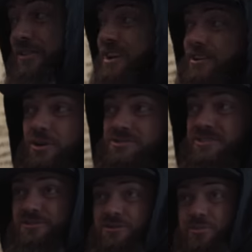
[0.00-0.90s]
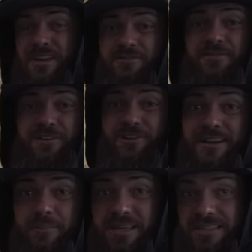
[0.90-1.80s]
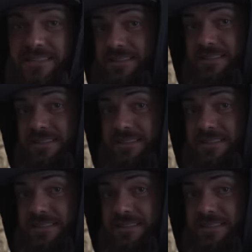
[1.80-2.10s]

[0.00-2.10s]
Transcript: They've got cards in here that are worth like fifty grand a piece.